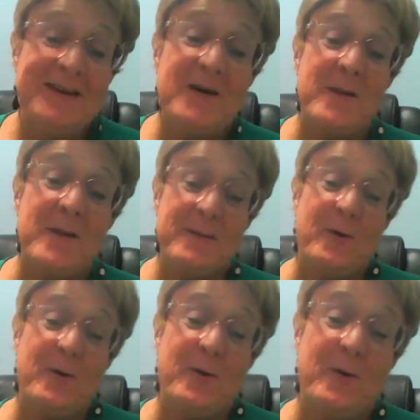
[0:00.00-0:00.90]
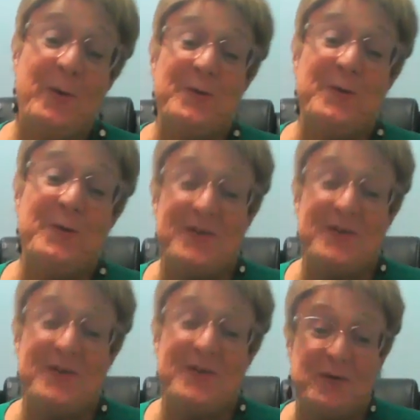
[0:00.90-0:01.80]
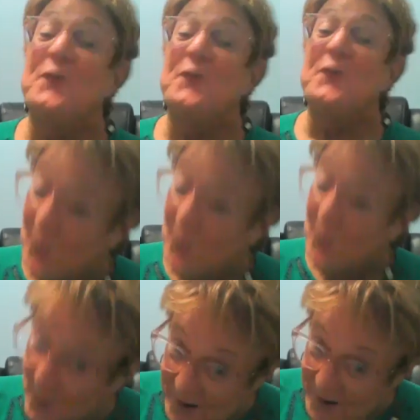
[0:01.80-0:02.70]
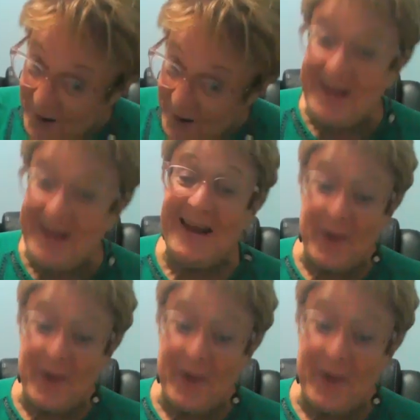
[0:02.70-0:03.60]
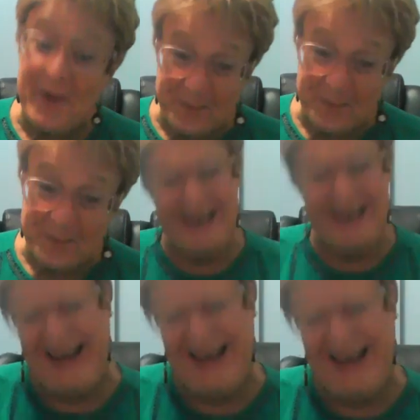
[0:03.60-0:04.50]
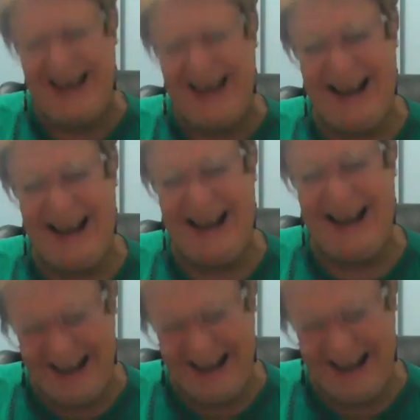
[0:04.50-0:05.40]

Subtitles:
really, really, really, I was just happier. I was